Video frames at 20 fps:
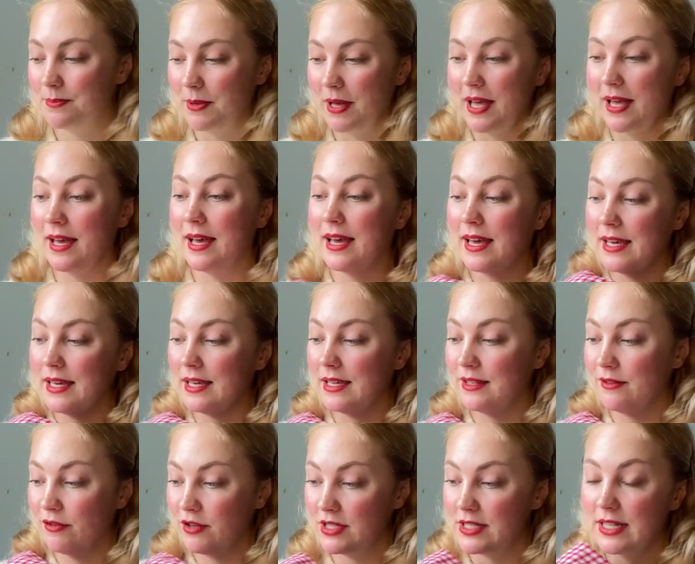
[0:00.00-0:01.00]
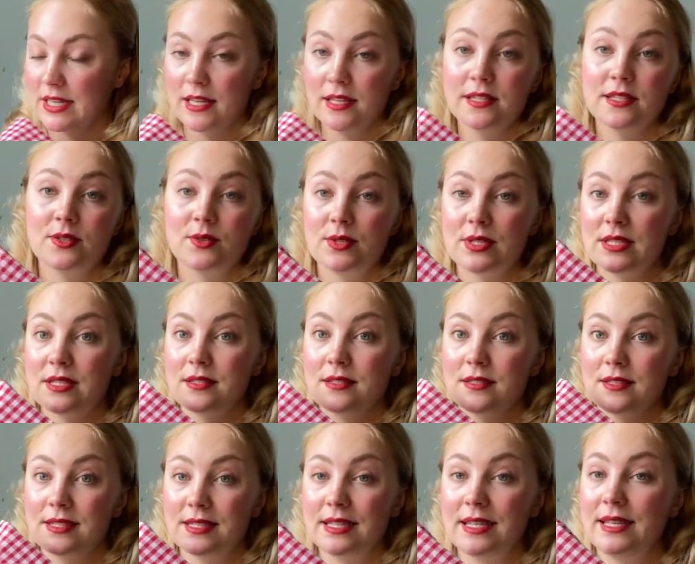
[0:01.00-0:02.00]
But the first thing I'll do is
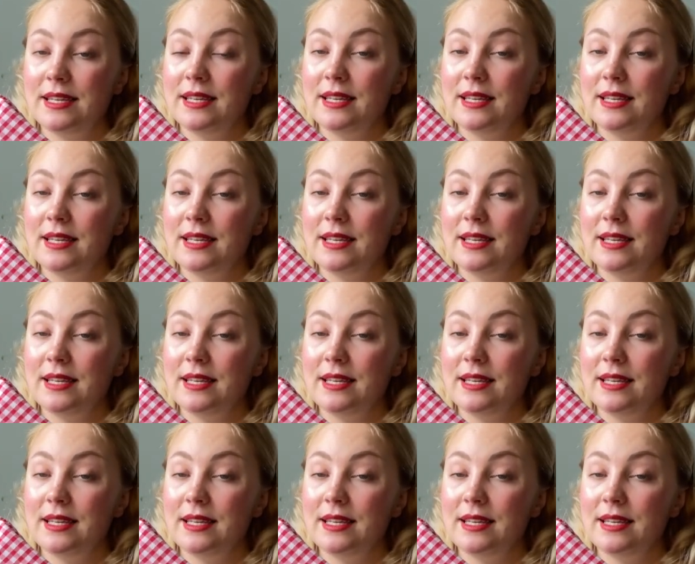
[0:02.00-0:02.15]
see